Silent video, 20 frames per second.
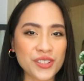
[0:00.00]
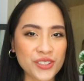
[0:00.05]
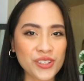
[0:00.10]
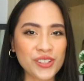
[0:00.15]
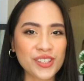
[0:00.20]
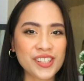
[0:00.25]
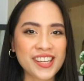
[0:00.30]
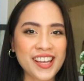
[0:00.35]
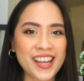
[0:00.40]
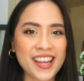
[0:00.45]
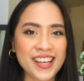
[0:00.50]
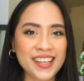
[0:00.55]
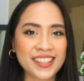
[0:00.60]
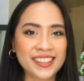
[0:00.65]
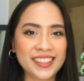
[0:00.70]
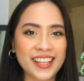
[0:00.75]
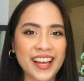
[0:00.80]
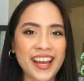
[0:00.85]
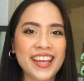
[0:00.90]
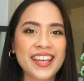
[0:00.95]

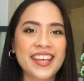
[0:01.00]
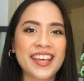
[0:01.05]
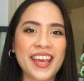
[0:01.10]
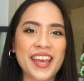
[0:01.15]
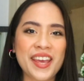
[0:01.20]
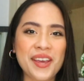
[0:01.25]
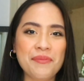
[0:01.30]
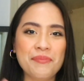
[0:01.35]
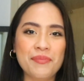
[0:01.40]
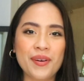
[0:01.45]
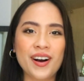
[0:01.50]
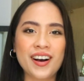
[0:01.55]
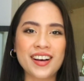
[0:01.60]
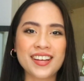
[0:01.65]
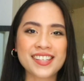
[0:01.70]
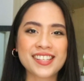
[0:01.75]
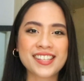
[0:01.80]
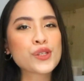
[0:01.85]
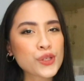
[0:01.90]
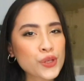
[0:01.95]
adulting like a boss.